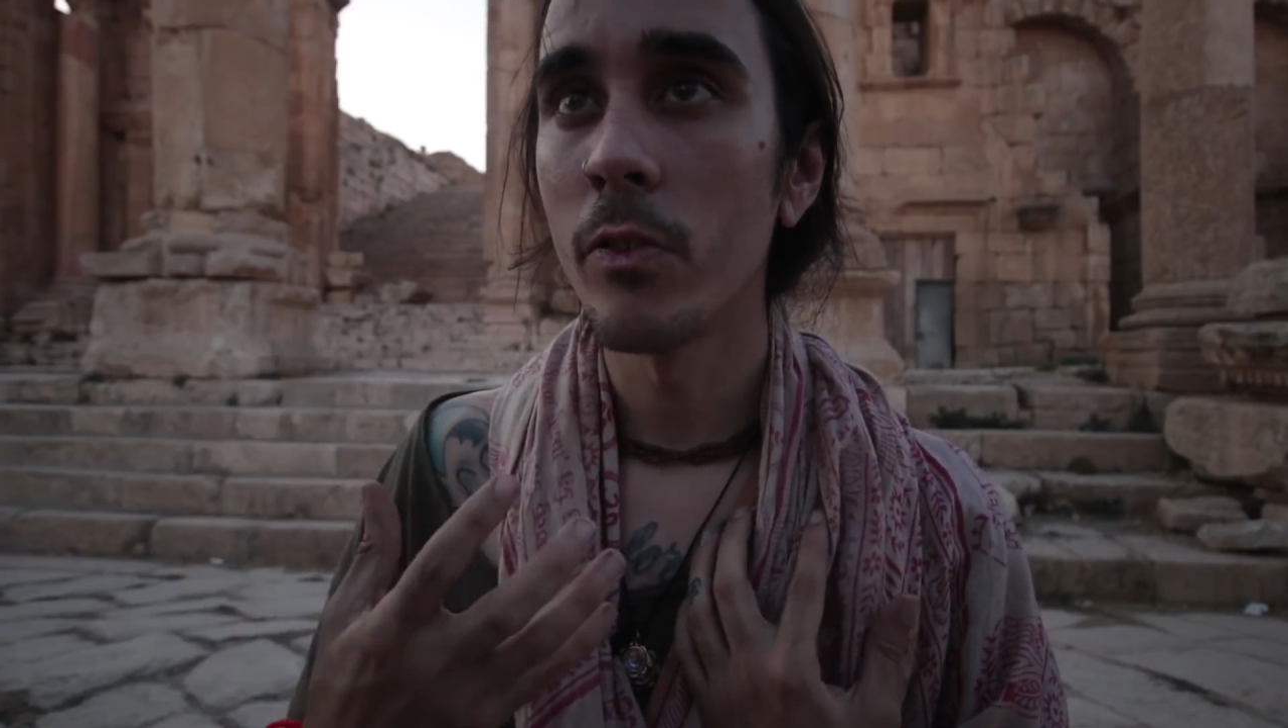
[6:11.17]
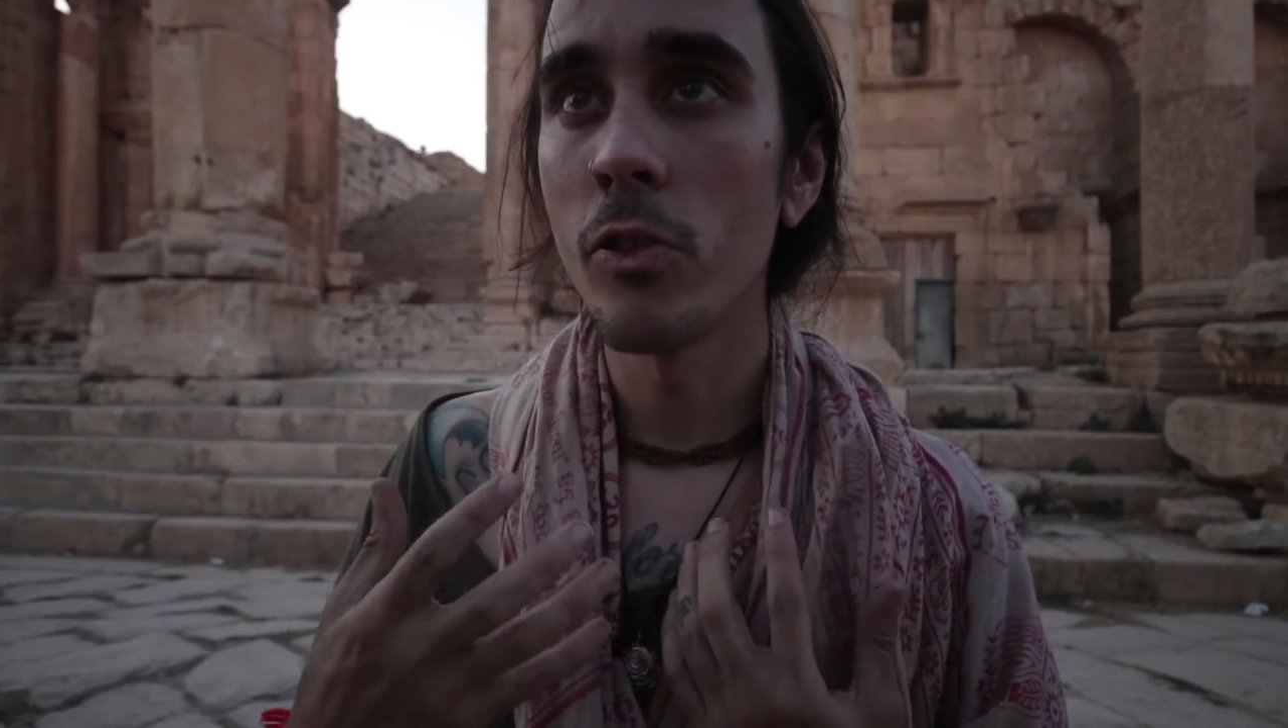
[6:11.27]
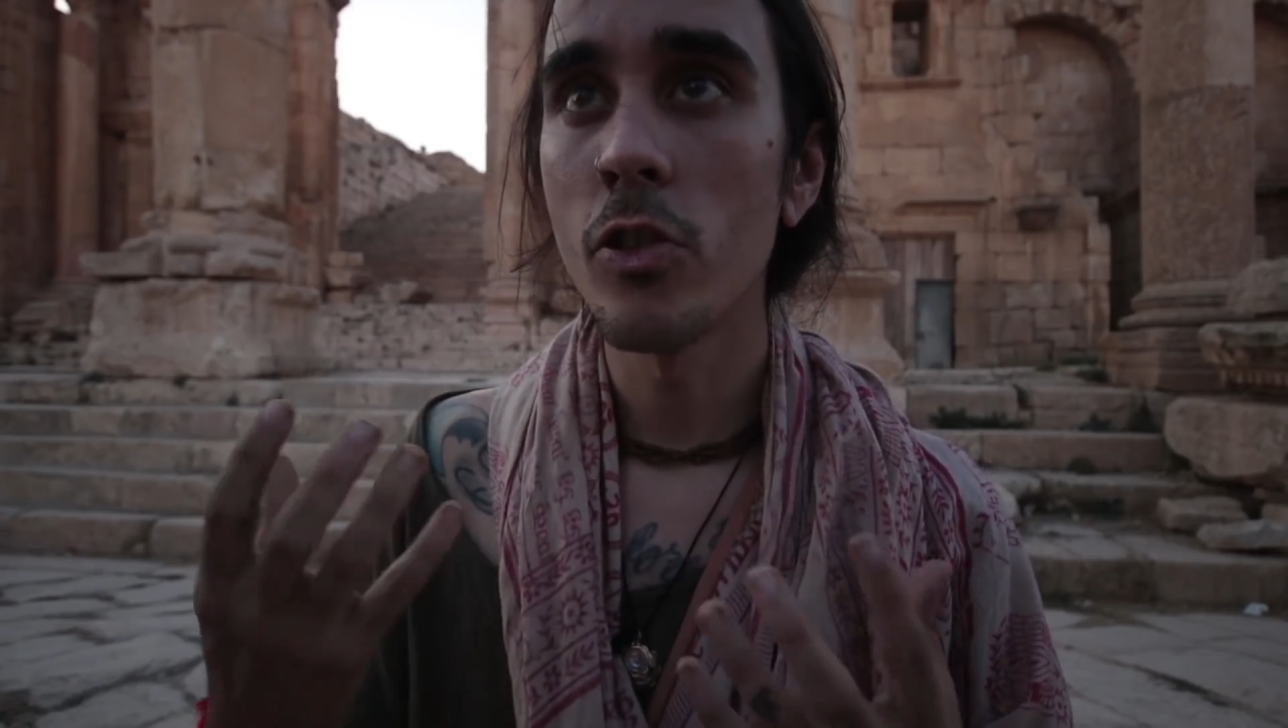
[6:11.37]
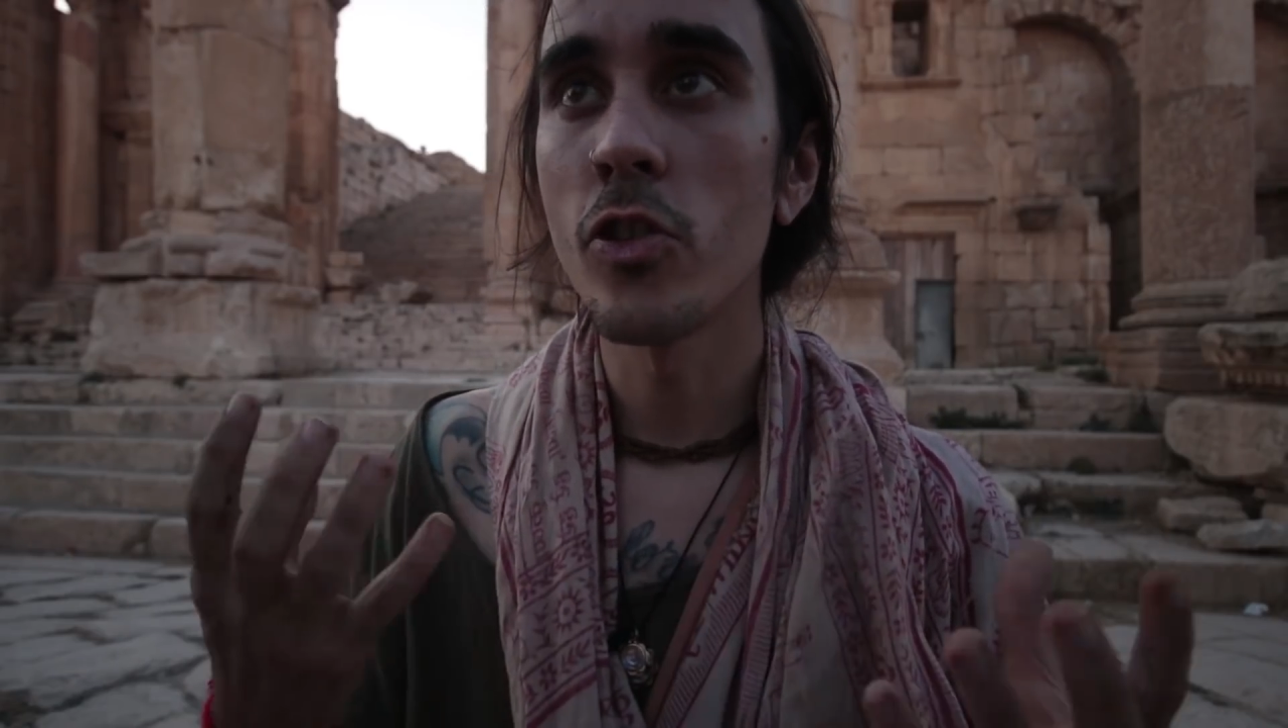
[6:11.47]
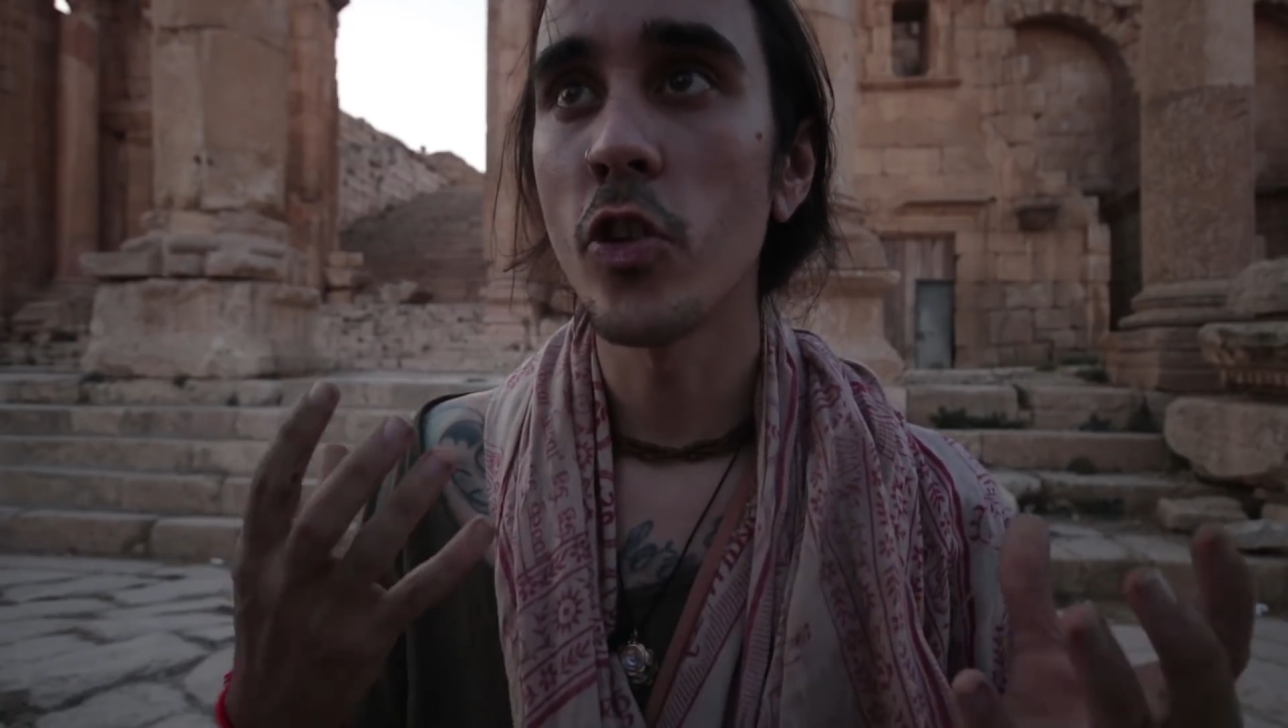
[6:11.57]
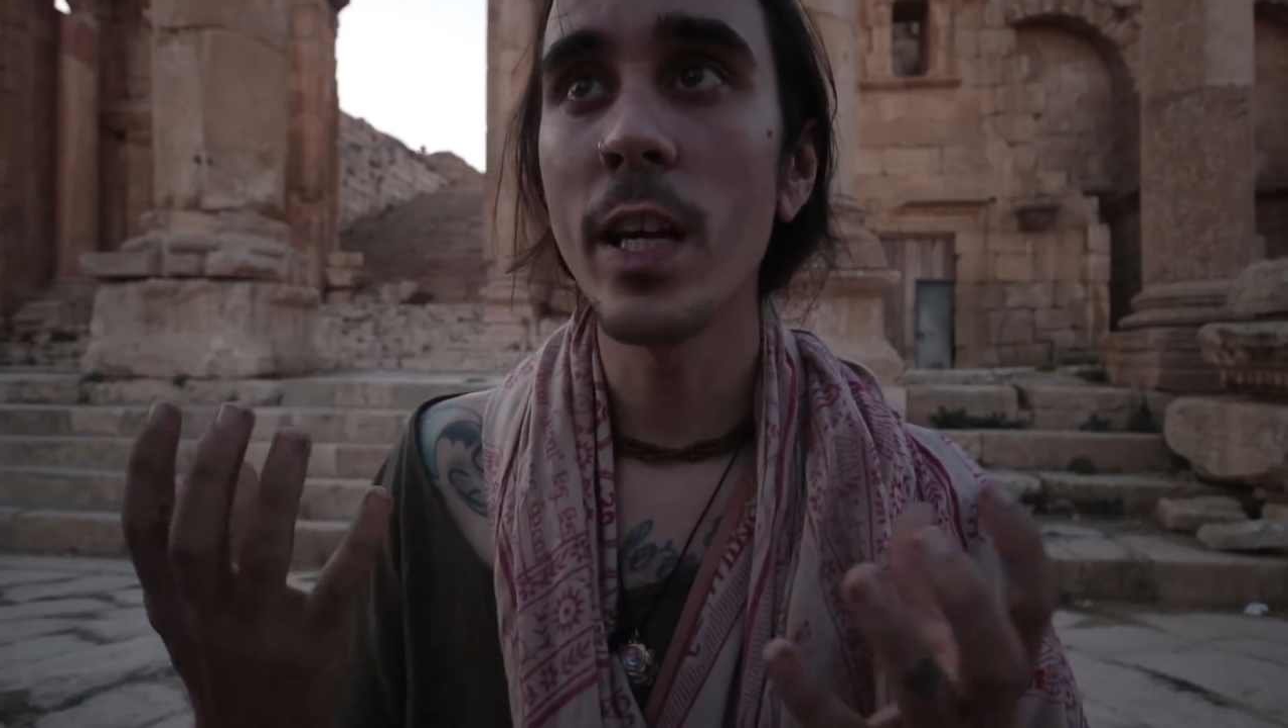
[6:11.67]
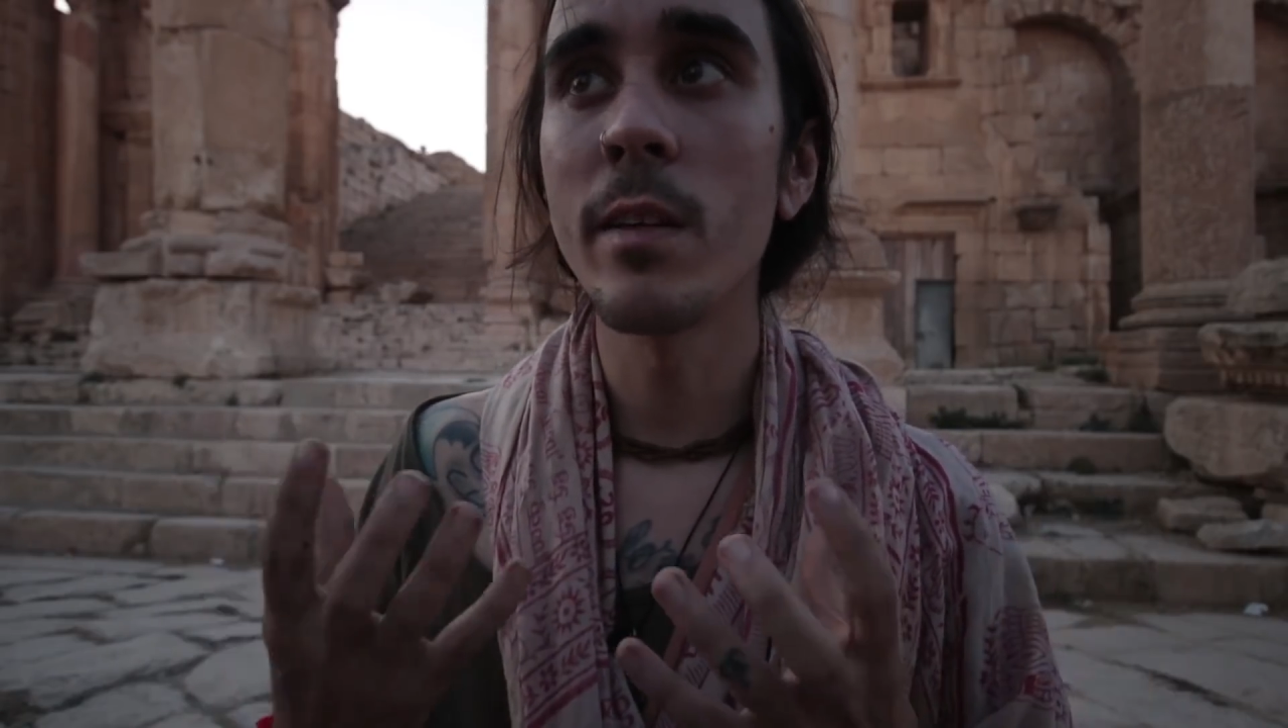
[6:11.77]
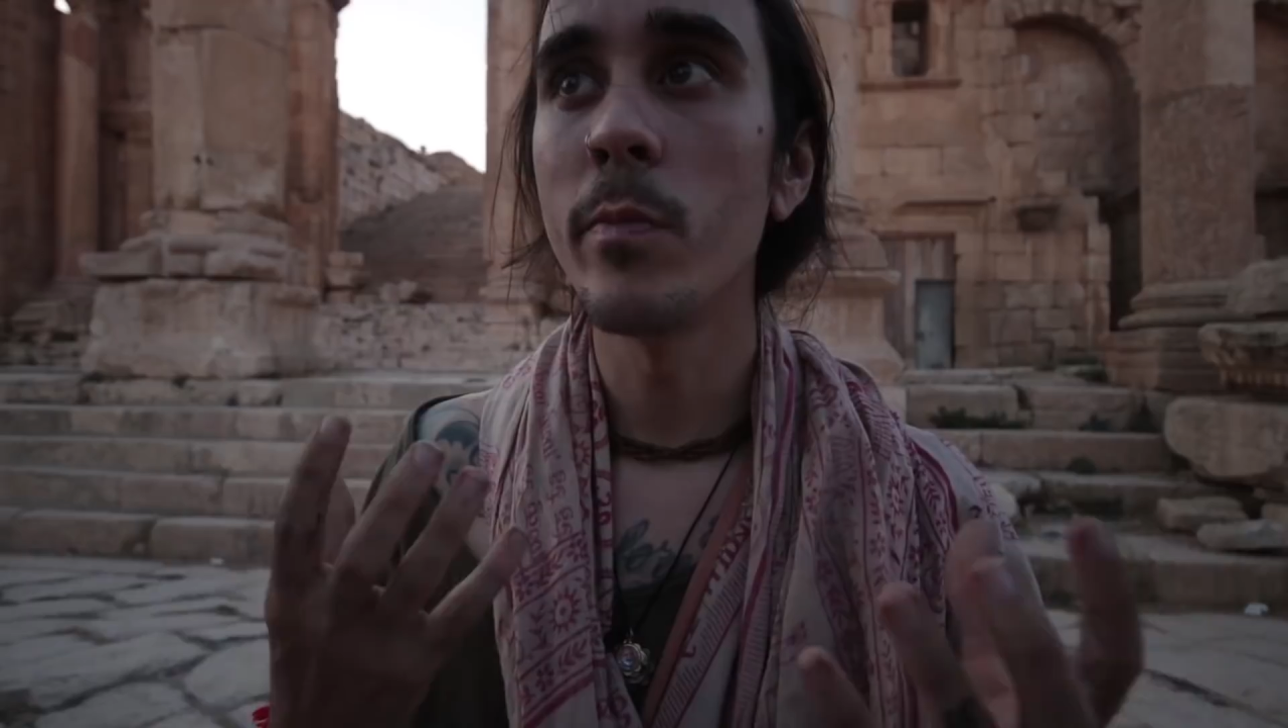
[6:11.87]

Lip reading: shake